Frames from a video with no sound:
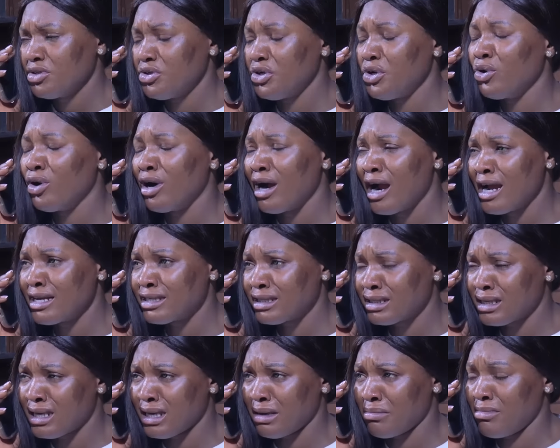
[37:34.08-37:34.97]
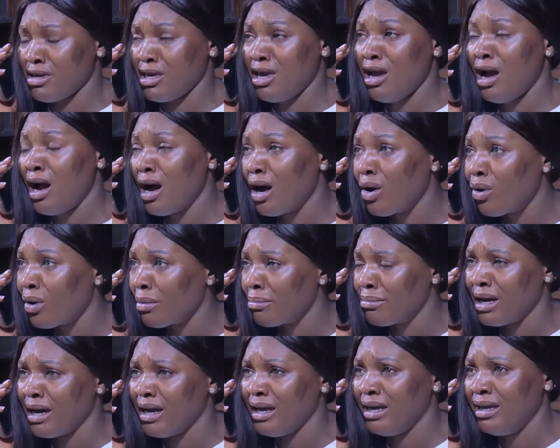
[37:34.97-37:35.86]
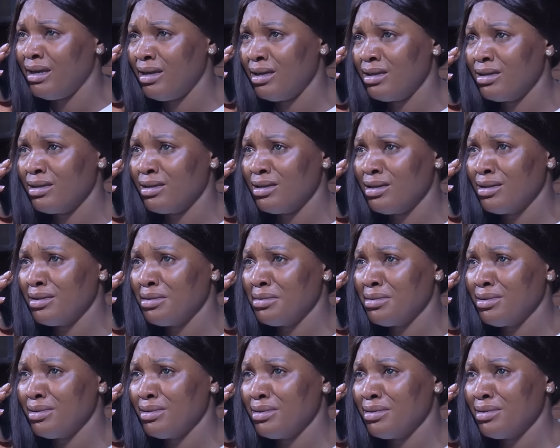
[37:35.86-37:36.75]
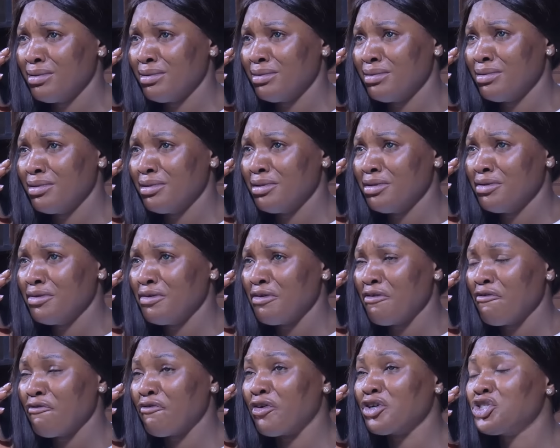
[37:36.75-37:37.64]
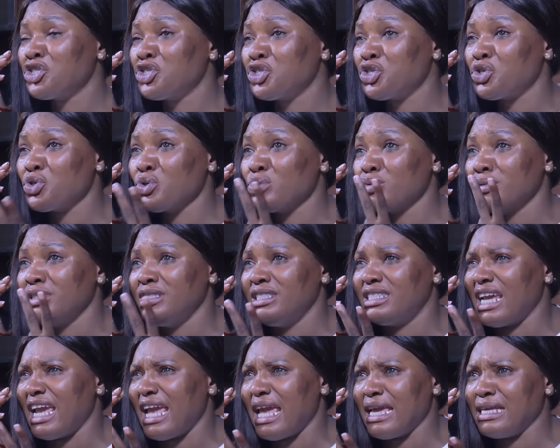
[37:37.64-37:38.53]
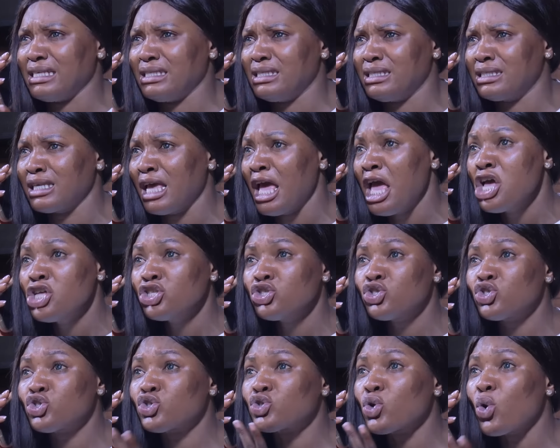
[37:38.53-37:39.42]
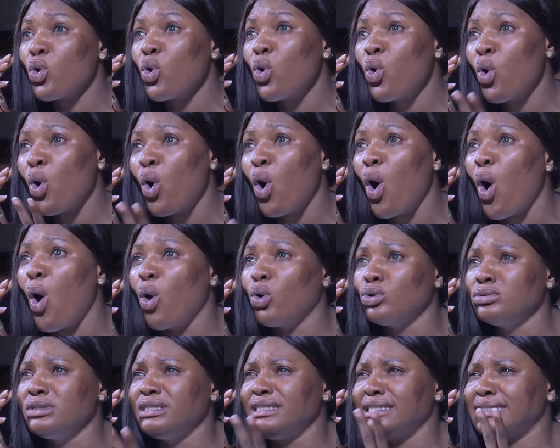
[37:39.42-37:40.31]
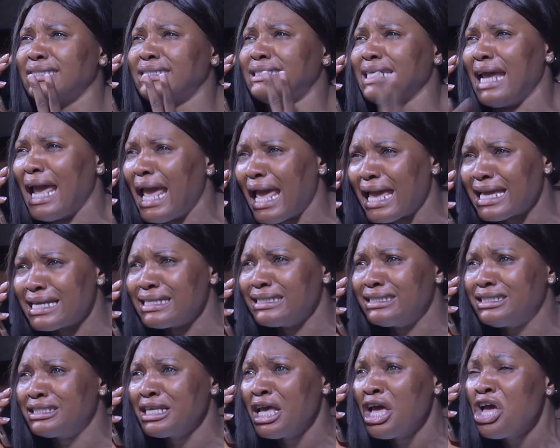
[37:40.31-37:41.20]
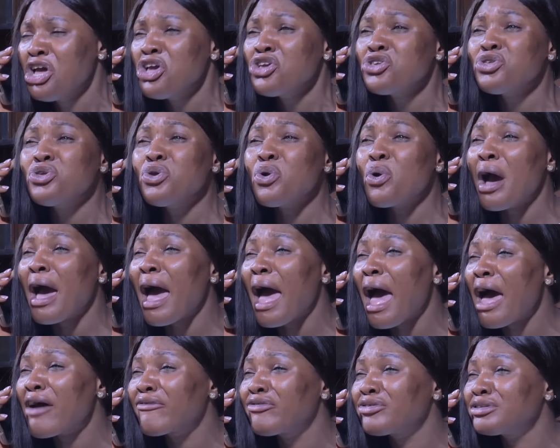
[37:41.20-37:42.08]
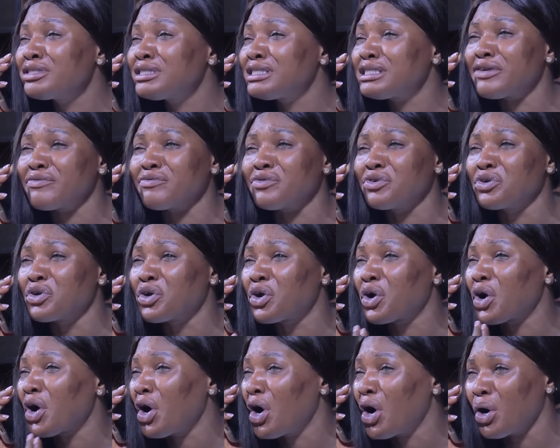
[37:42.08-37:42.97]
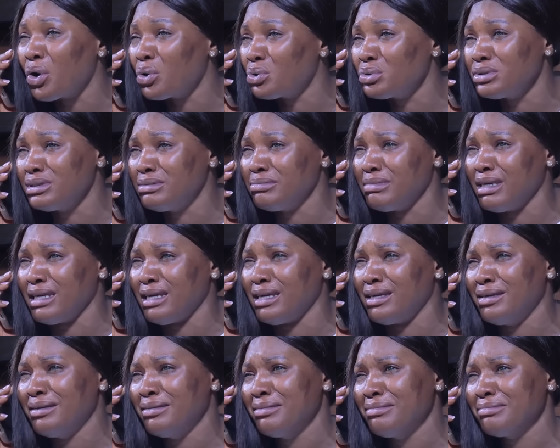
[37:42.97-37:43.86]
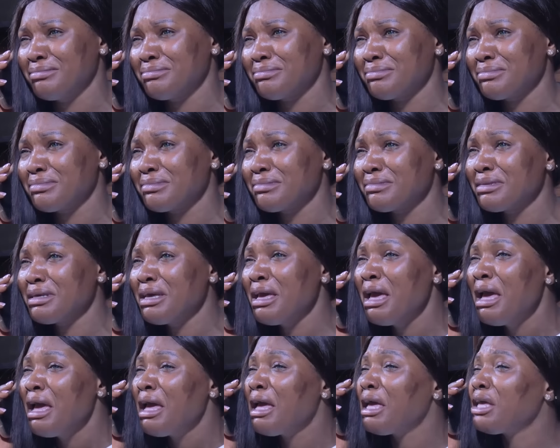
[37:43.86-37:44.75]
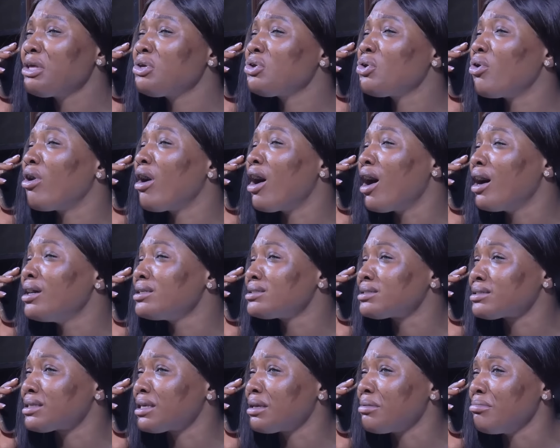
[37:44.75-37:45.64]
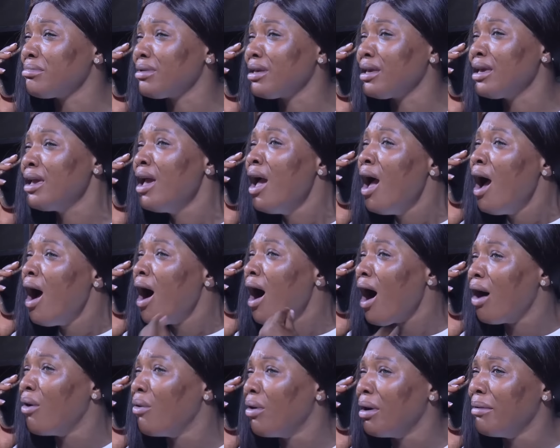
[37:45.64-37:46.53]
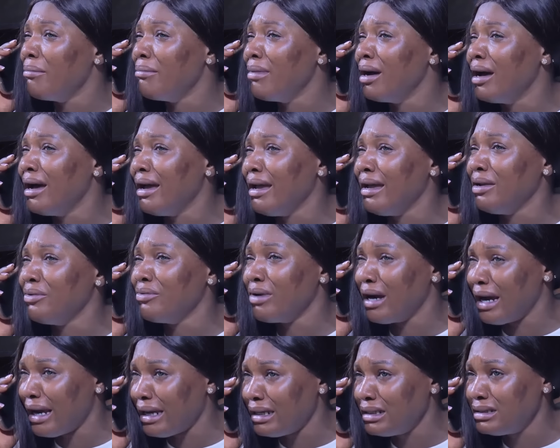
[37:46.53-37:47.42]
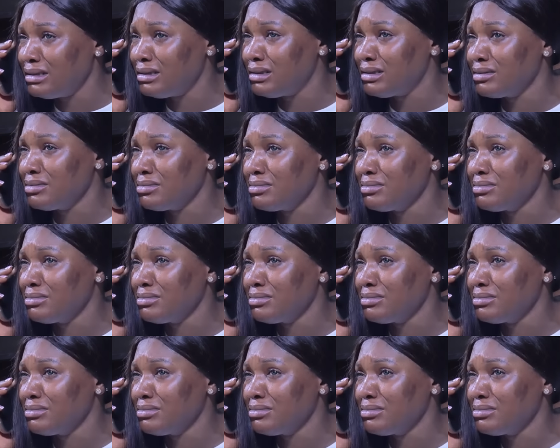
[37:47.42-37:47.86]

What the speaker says: You're asking me how am I? For 2 days, 2 whole days, you haven't even called me. You're asking me how am I, right?